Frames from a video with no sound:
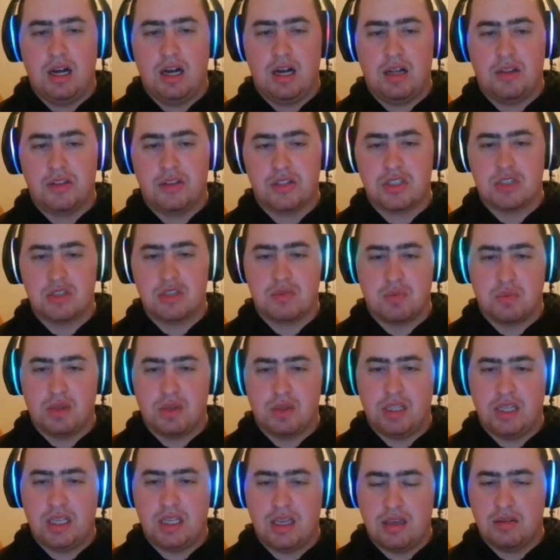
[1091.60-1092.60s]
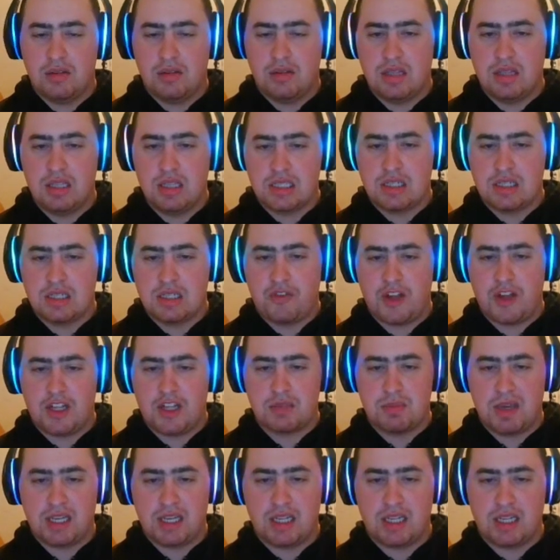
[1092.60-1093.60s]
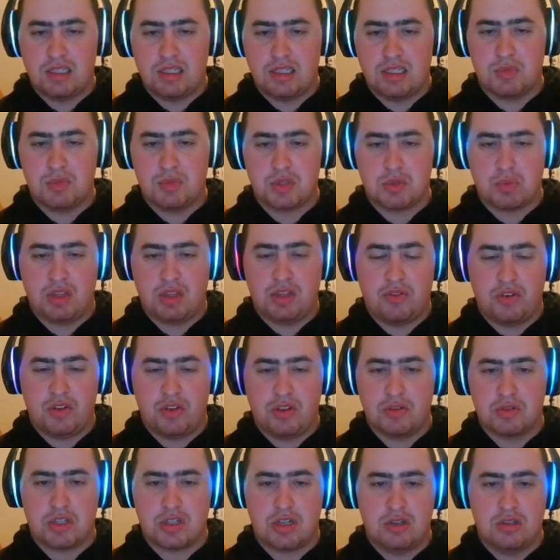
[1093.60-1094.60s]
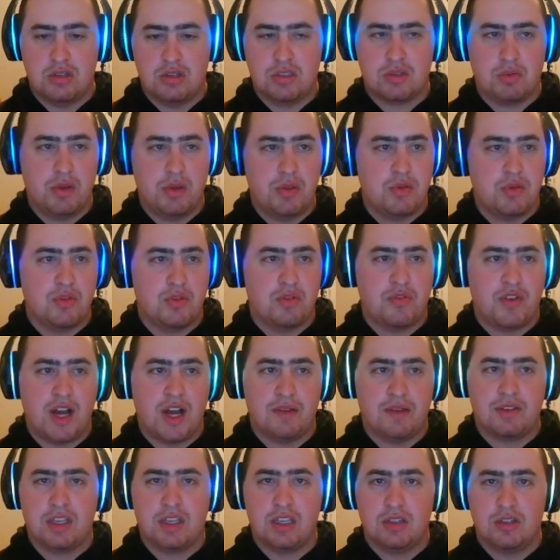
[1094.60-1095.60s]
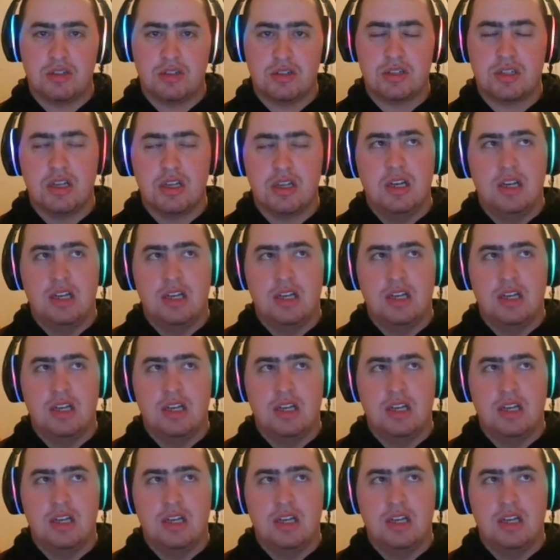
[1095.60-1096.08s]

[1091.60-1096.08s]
This defense mechanism is really for those turns 3 through 5 killers,